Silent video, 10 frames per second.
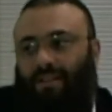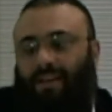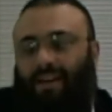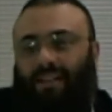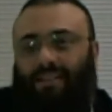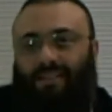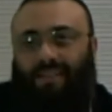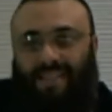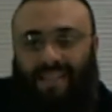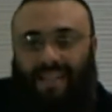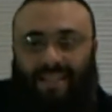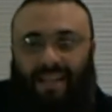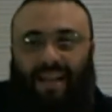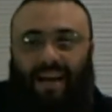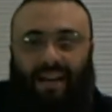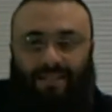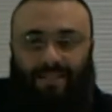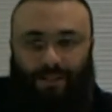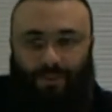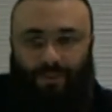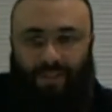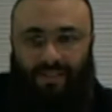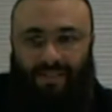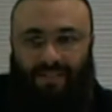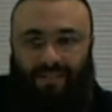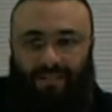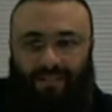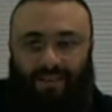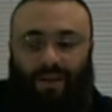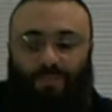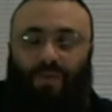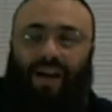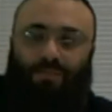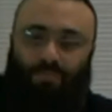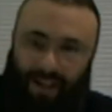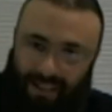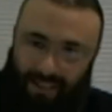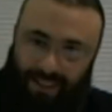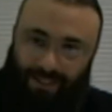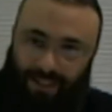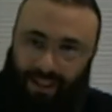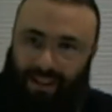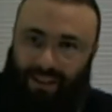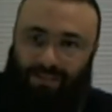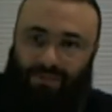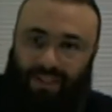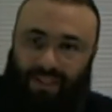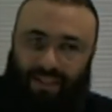And this is a consequence, a byproduct of